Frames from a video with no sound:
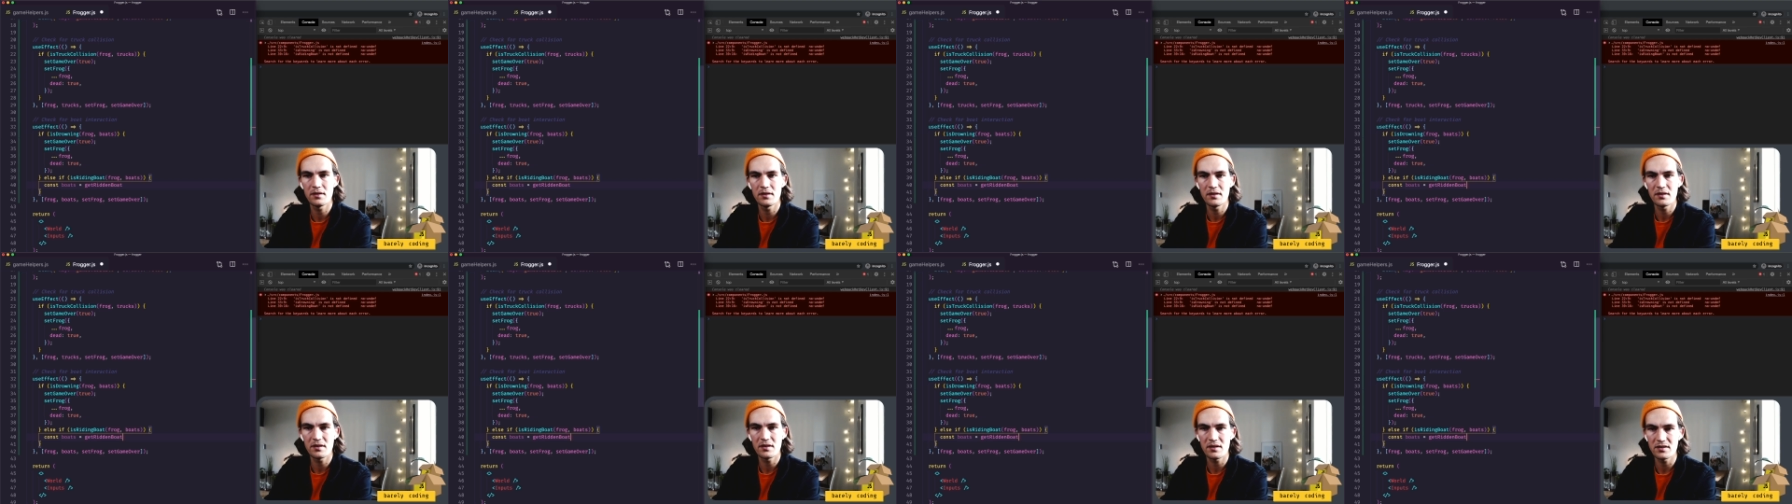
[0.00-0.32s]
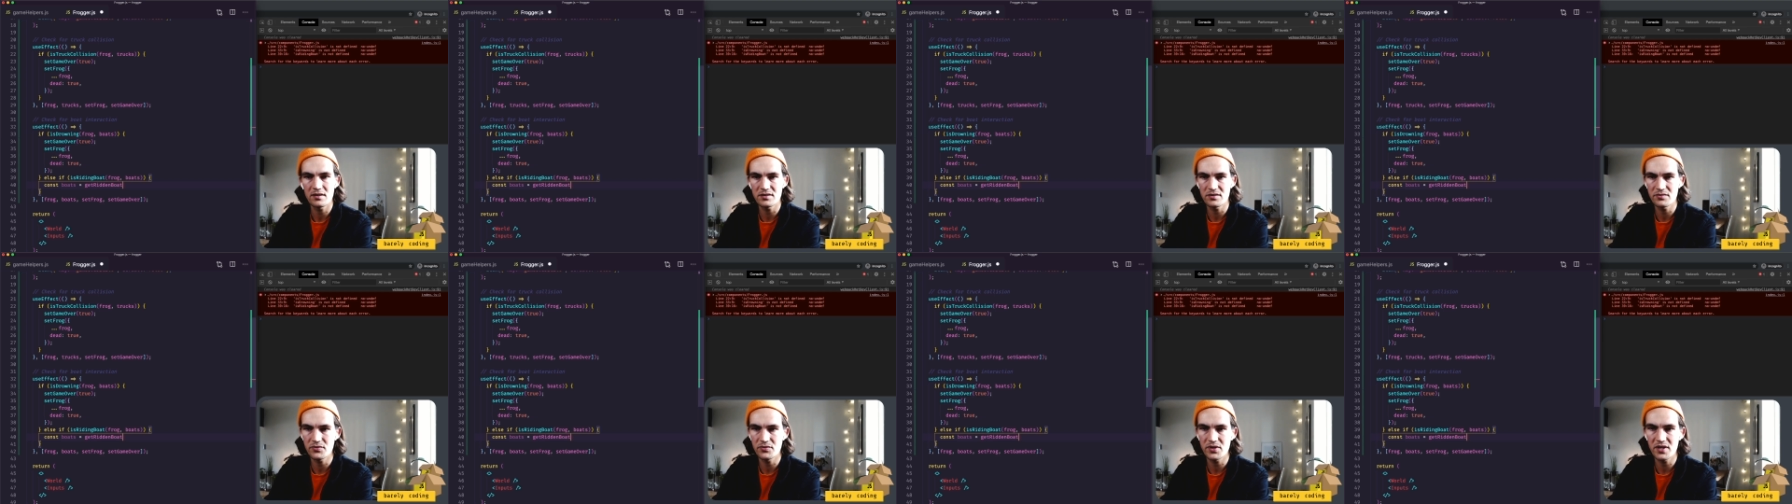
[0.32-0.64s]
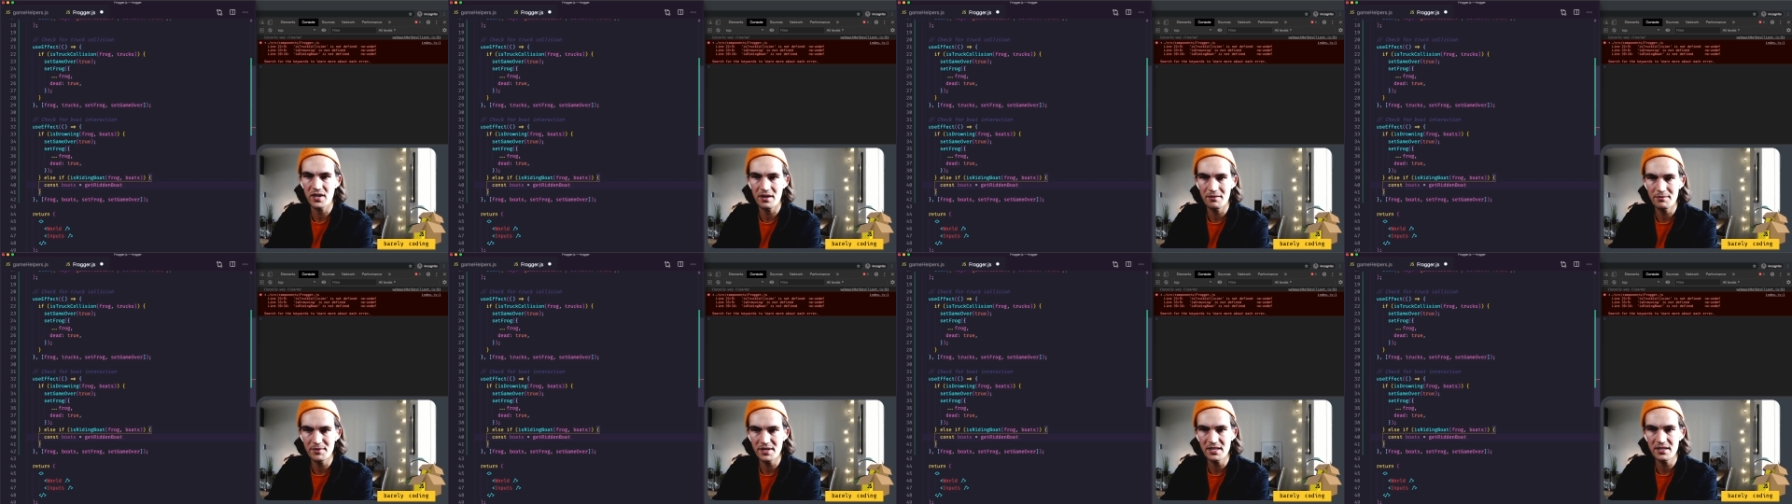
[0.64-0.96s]
because if we
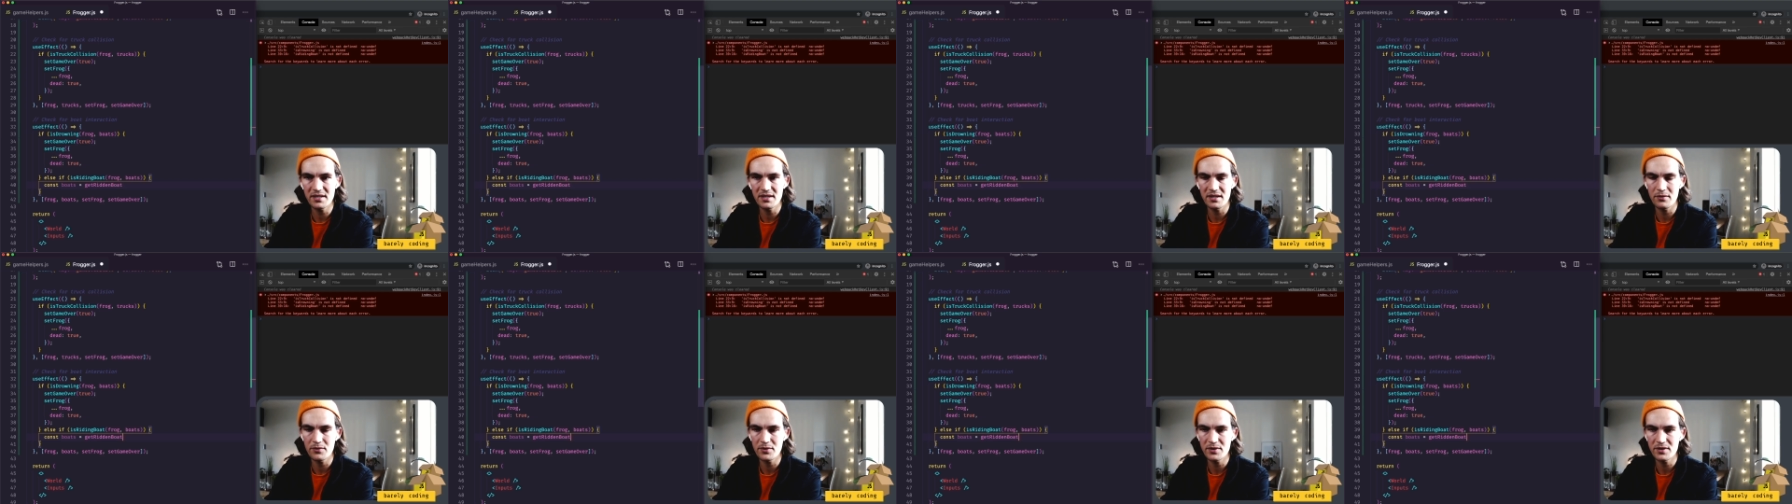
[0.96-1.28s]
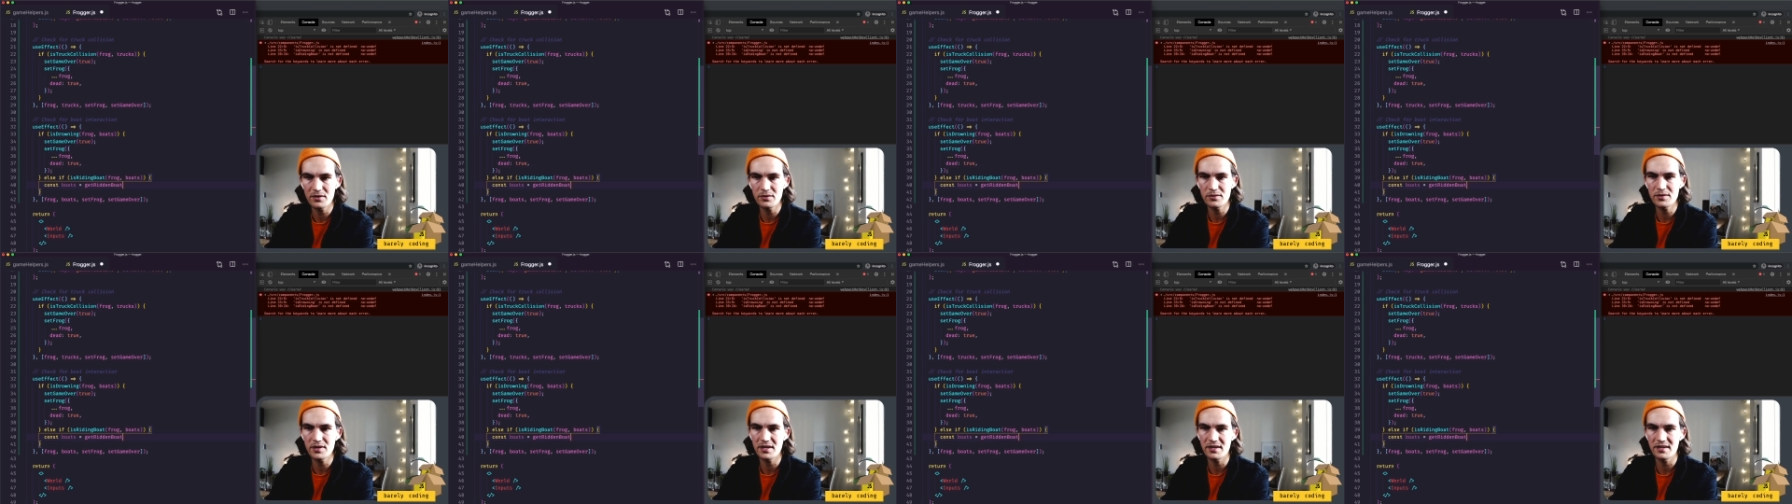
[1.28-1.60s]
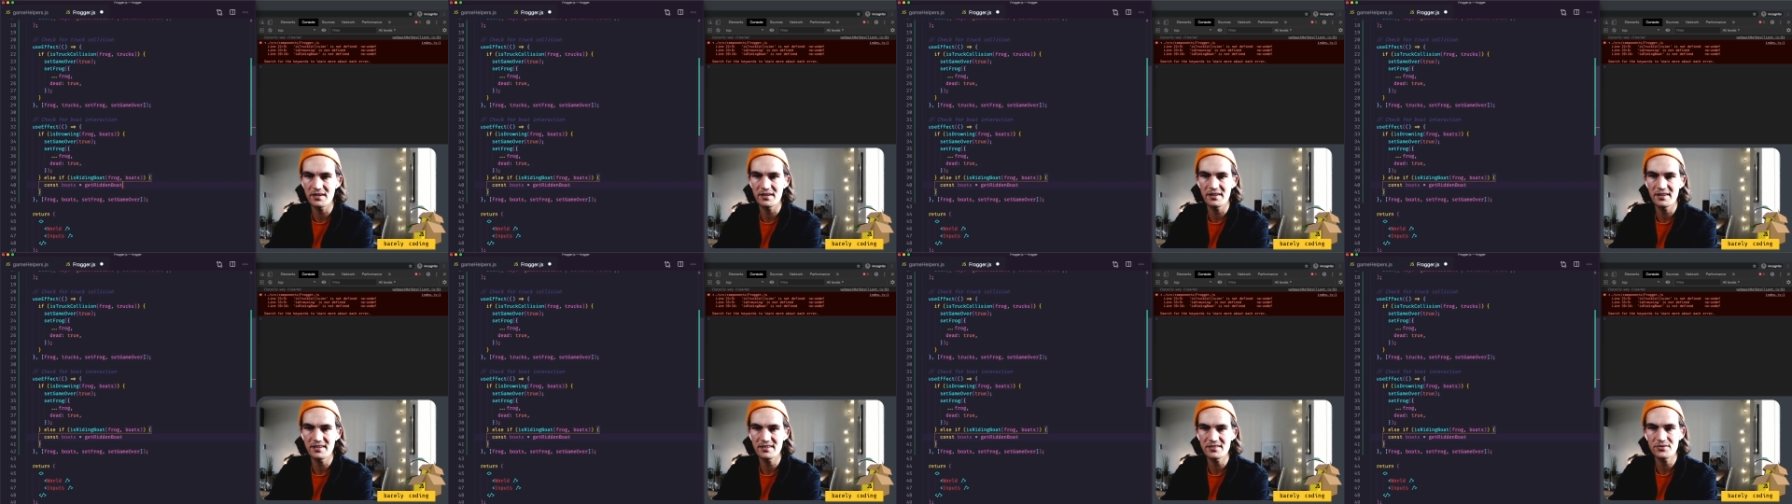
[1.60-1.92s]
come in here we know that it
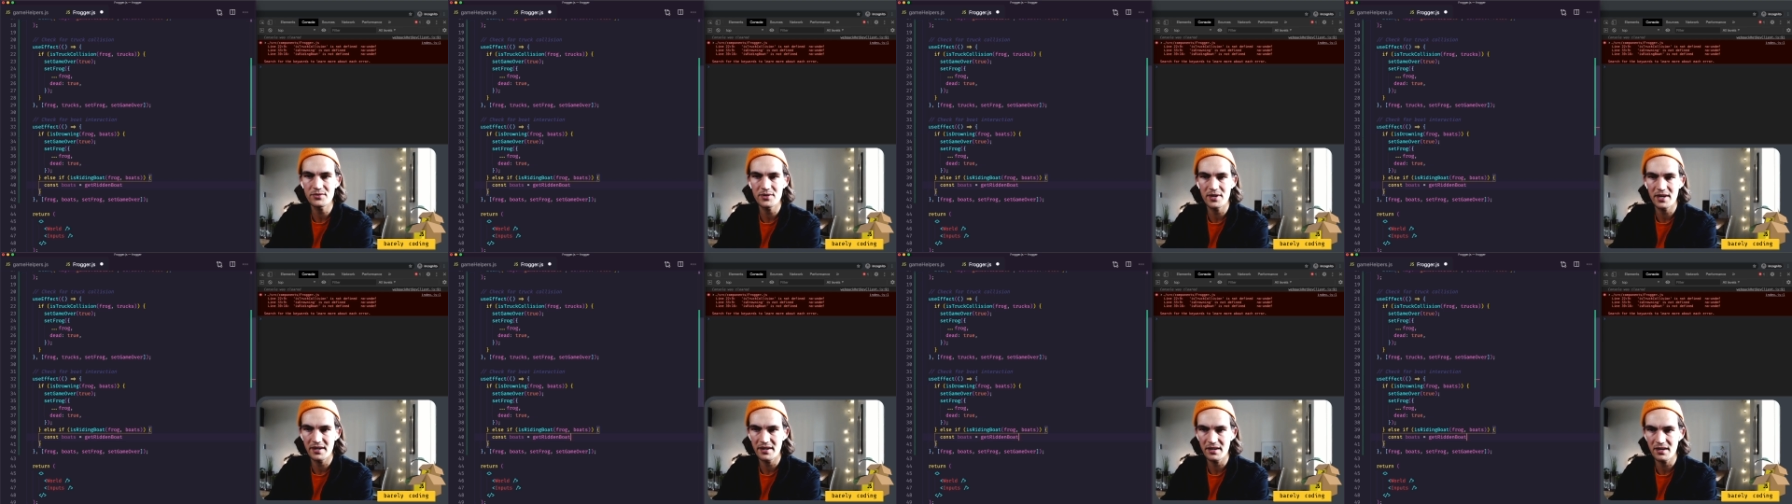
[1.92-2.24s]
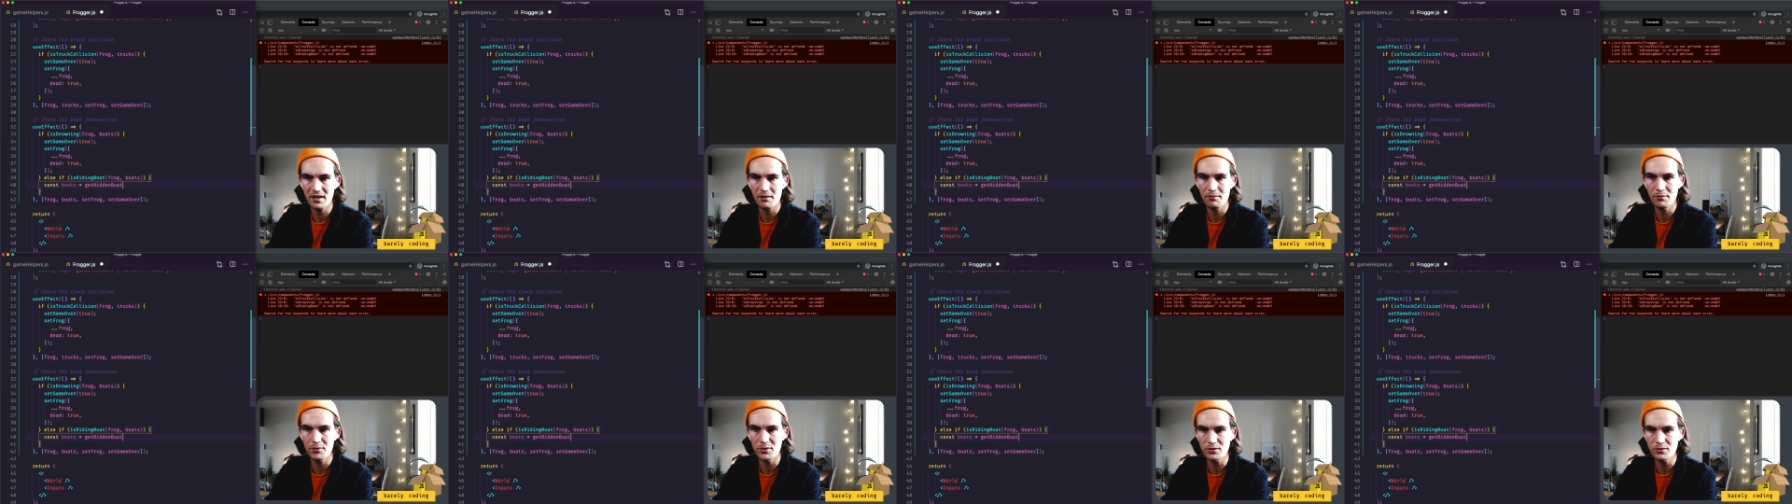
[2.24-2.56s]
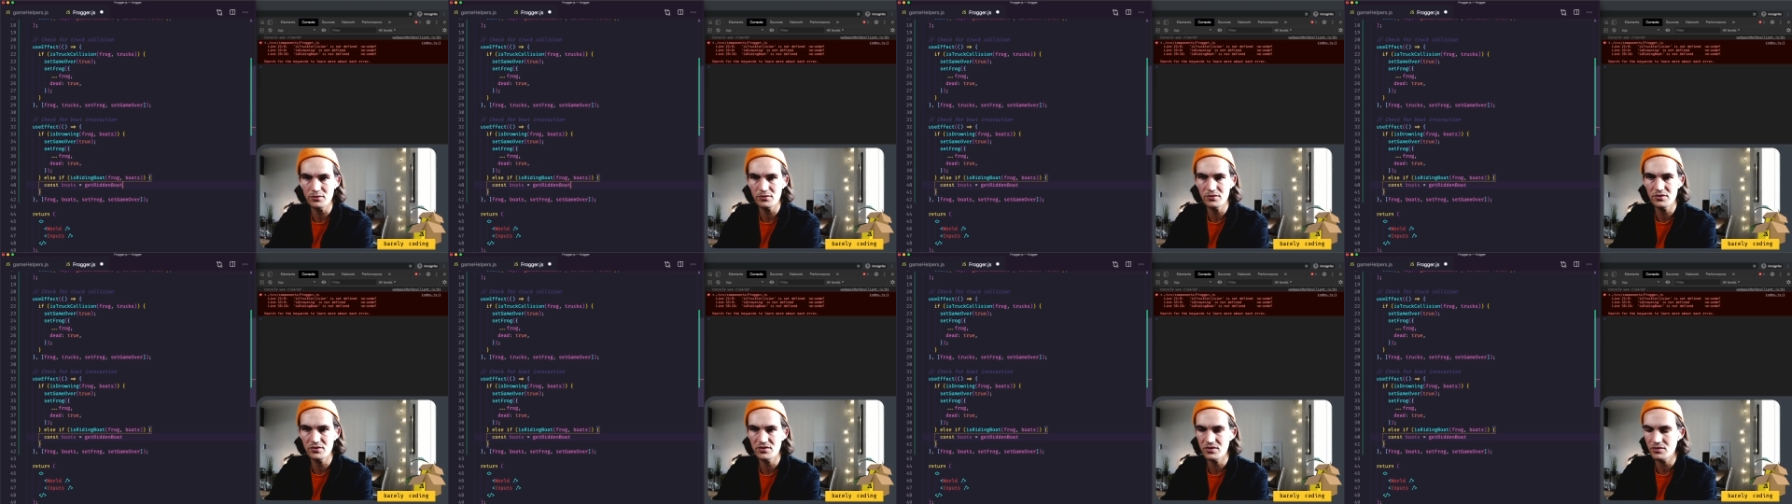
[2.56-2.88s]
is riding a
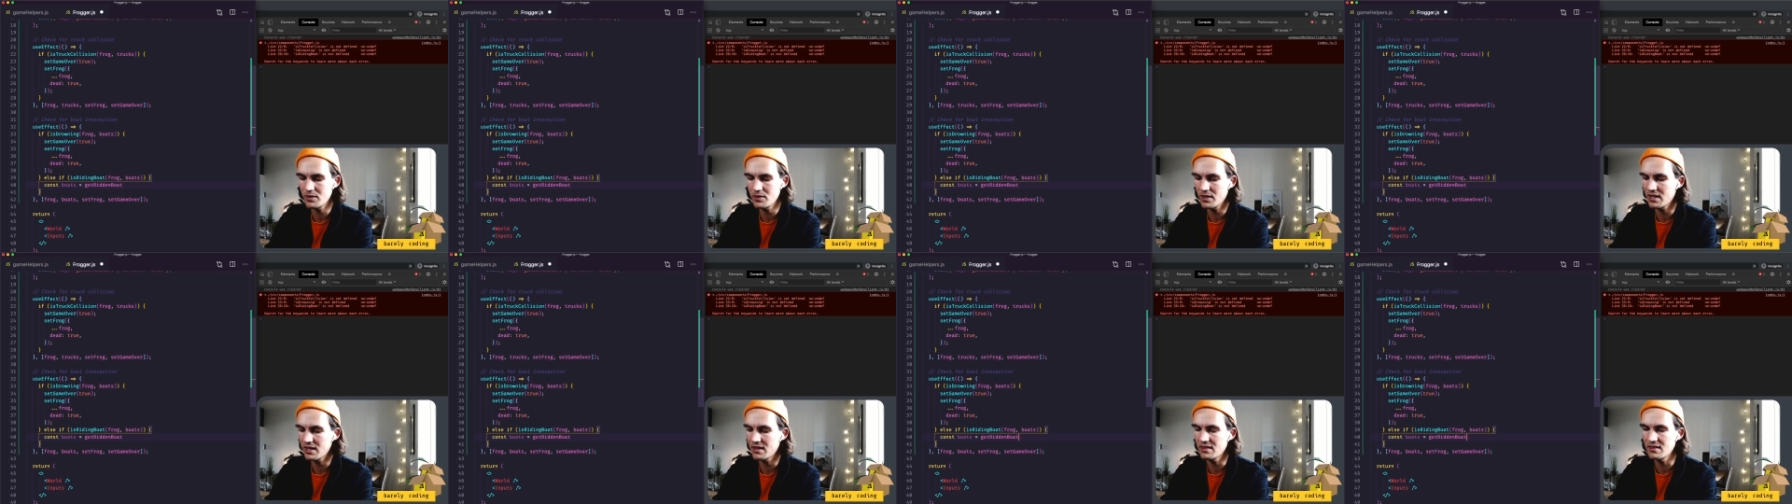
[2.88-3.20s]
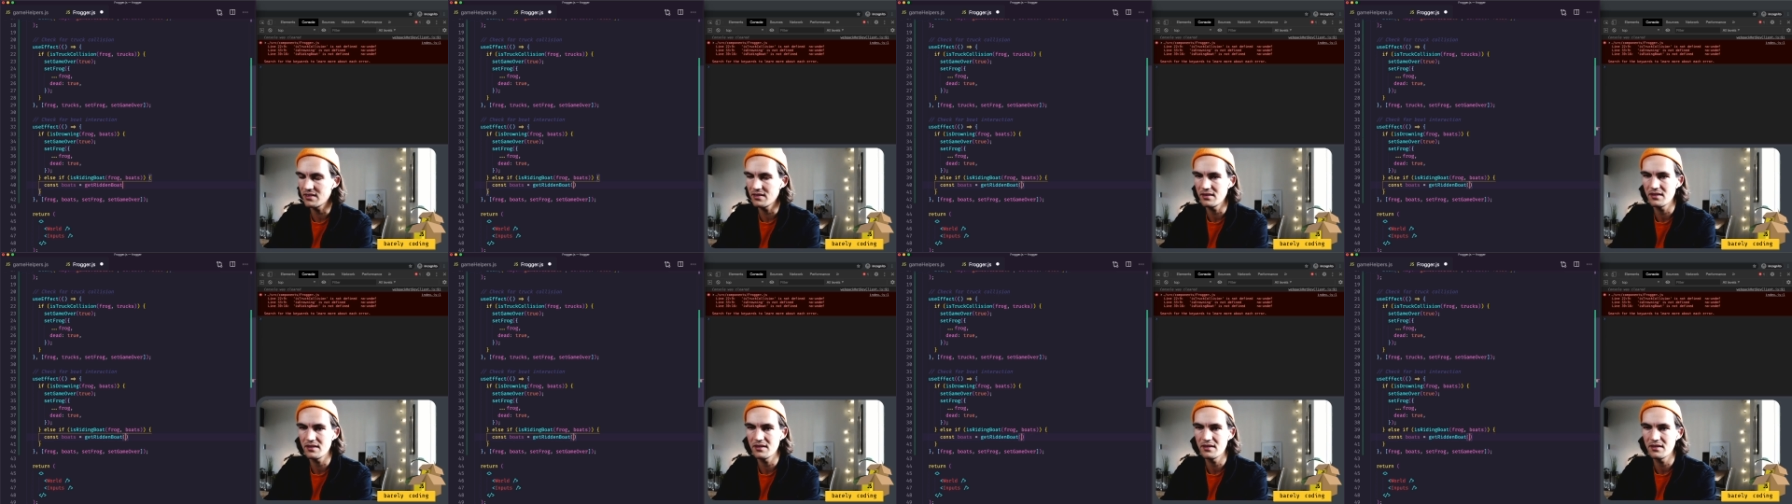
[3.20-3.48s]
boat, so we can